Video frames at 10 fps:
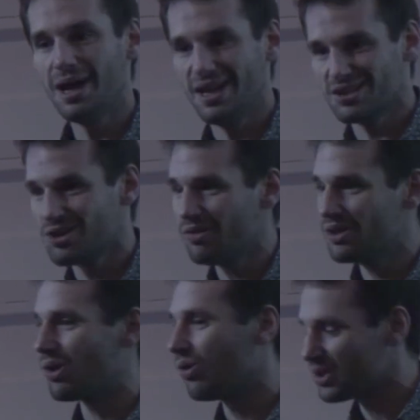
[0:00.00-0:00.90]
And it's not
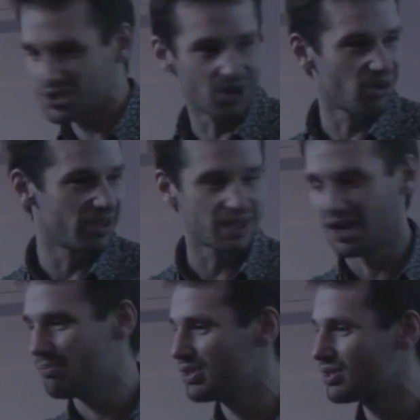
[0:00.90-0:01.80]
the goal at all. It
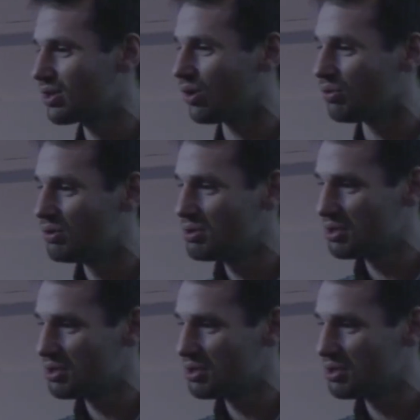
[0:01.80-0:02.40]
can't be the goal.